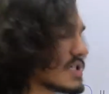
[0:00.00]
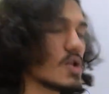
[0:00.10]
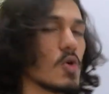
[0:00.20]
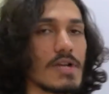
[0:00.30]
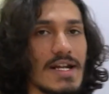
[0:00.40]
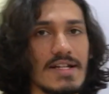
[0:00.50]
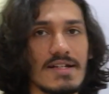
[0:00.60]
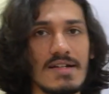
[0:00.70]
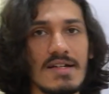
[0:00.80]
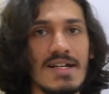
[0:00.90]
chloride,
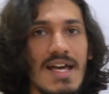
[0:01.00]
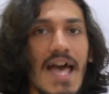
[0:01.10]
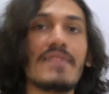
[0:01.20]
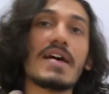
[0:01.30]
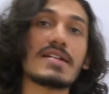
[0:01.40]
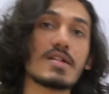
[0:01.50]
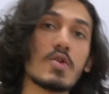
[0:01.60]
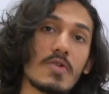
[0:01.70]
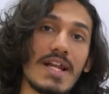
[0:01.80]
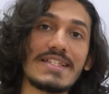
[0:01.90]
and that
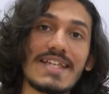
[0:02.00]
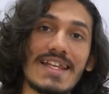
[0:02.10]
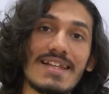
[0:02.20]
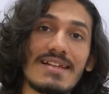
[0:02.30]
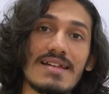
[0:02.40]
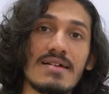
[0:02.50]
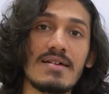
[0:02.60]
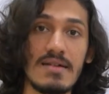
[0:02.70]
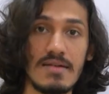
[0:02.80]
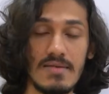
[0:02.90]
chloride channel
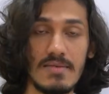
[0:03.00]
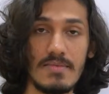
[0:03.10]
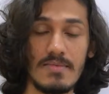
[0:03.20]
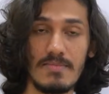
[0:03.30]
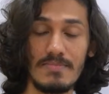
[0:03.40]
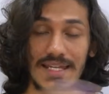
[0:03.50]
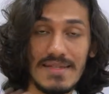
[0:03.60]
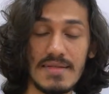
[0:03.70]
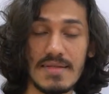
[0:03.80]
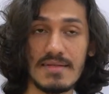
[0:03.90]

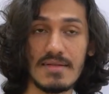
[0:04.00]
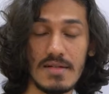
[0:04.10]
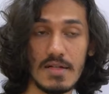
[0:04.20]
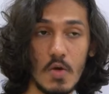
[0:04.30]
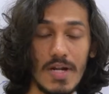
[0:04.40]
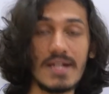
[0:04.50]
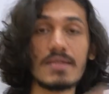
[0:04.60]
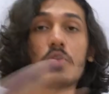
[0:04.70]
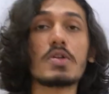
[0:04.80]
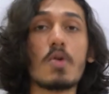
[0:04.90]
means chloride is
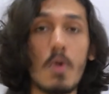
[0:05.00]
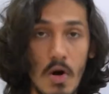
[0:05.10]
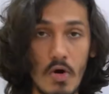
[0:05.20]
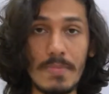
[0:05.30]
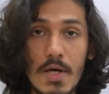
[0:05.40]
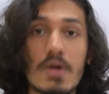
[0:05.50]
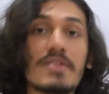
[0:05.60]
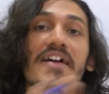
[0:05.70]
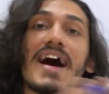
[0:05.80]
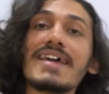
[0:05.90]
going to go out because
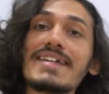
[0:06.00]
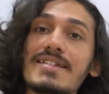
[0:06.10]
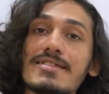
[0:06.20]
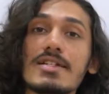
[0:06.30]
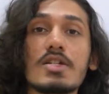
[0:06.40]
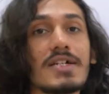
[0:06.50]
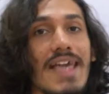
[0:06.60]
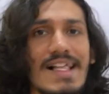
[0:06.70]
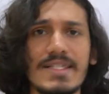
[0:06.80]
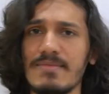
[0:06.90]
of high intracellular
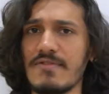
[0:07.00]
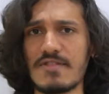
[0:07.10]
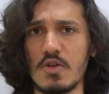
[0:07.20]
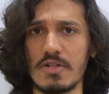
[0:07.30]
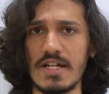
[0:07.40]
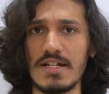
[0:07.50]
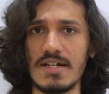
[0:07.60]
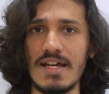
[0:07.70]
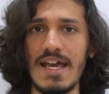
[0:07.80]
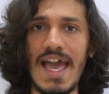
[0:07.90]
calcium of chloride,
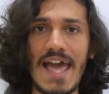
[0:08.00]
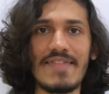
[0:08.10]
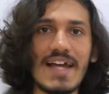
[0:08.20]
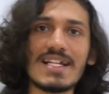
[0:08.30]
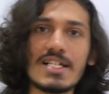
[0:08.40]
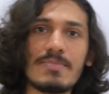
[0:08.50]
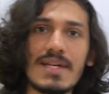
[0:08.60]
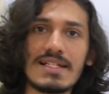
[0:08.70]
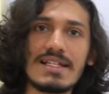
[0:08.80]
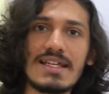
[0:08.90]
and that
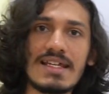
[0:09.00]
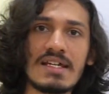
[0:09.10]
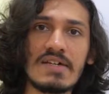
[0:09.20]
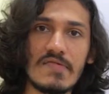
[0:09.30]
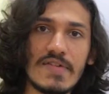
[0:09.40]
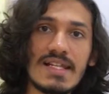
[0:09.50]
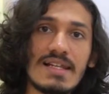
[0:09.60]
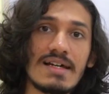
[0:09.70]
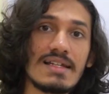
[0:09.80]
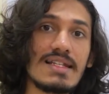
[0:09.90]
ultimately will
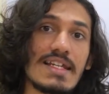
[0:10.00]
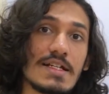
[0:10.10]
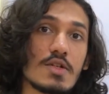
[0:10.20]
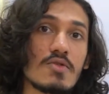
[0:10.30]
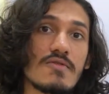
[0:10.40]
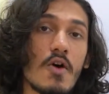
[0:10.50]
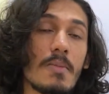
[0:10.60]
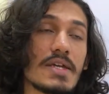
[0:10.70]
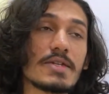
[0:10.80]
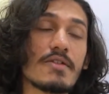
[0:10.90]
lead to
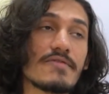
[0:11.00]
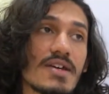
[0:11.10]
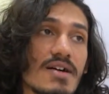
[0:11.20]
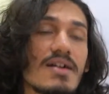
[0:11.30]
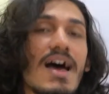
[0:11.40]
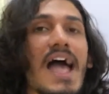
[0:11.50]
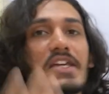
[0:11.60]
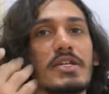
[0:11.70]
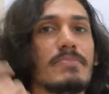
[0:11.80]
formation of the action